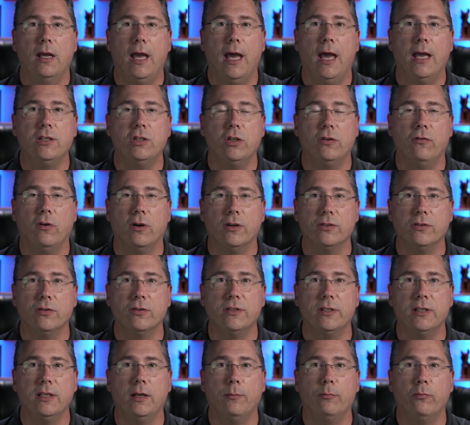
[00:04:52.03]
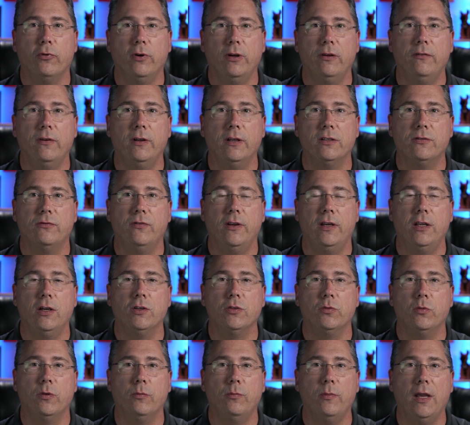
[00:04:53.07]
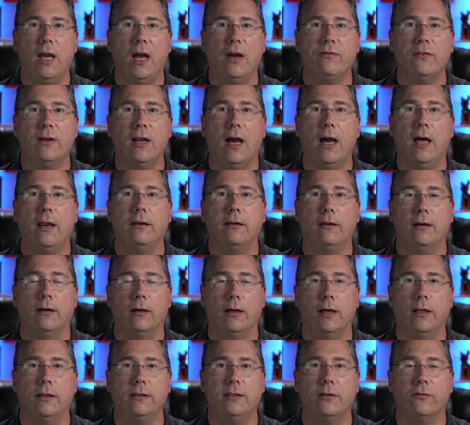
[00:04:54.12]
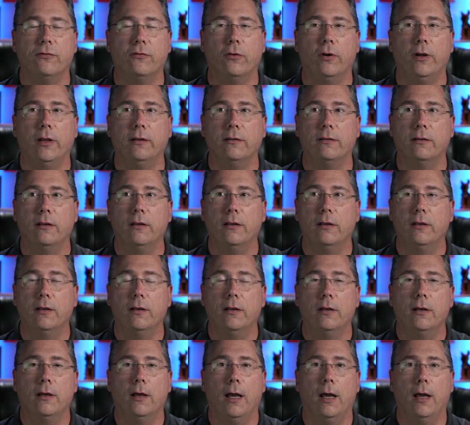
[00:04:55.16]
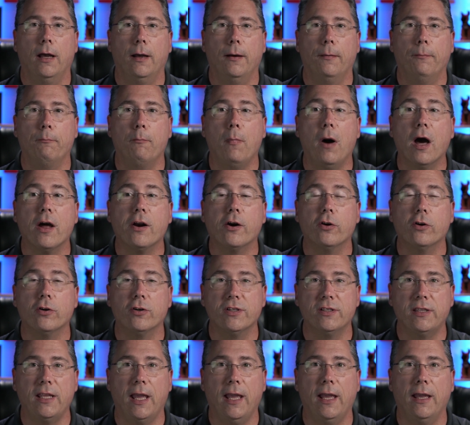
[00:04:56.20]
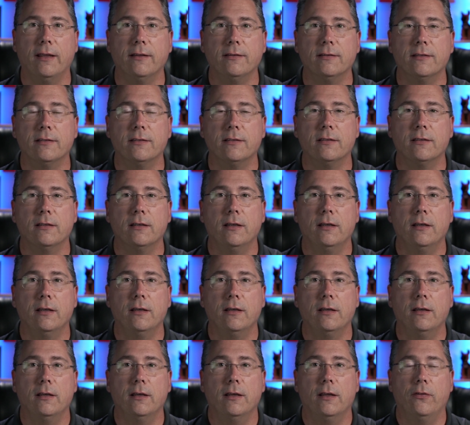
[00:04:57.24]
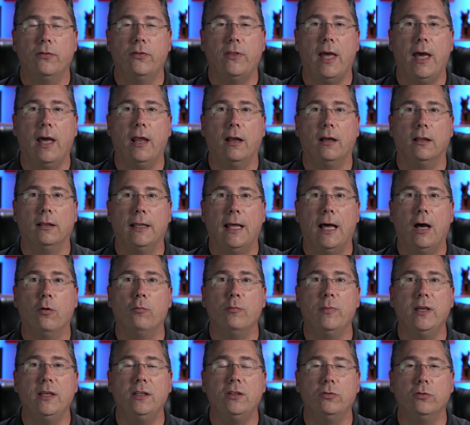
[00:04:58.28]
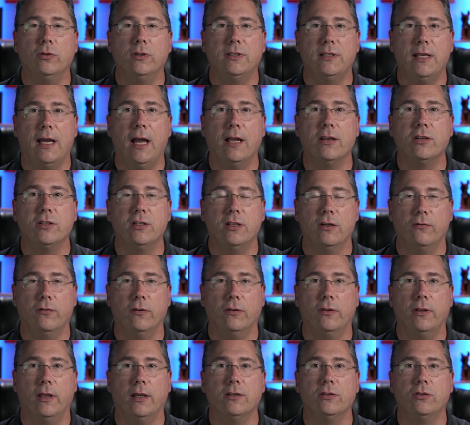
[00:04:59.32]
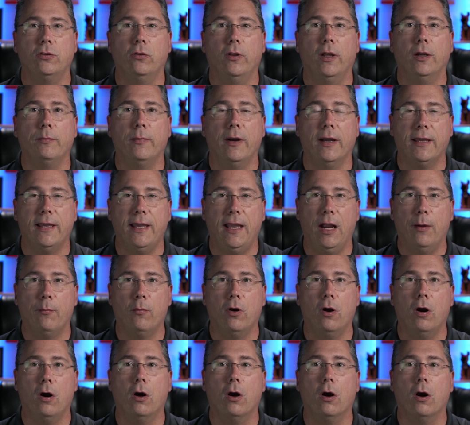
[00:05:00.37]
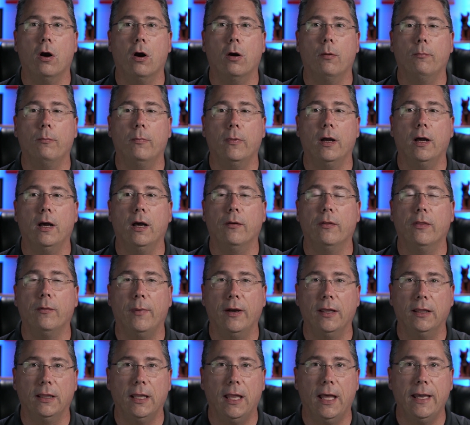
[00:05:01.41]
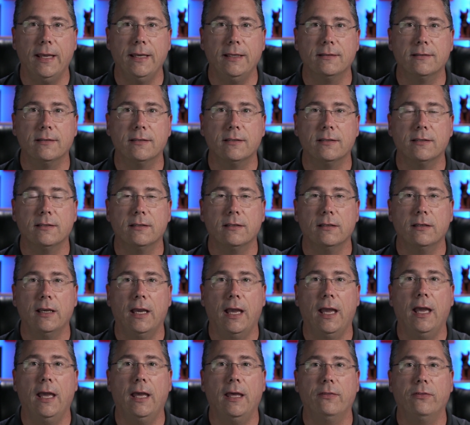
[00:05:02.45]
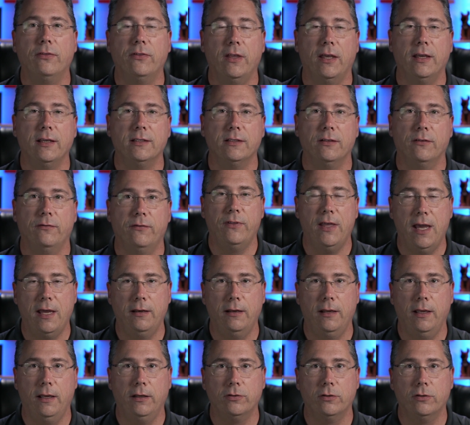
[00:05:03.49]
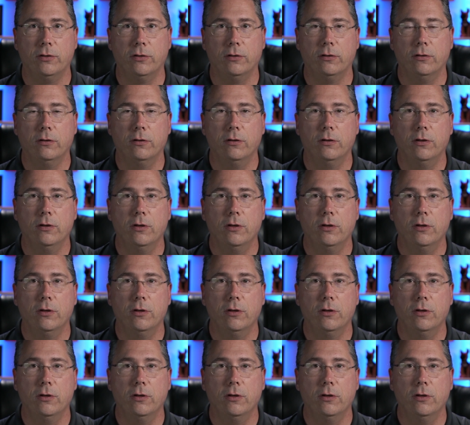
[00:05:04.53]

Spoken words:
As you've also seen in previous videos with me, I've got different monitor stands that allow me to attach different things to, like my camera arm, my lights, and things that nature.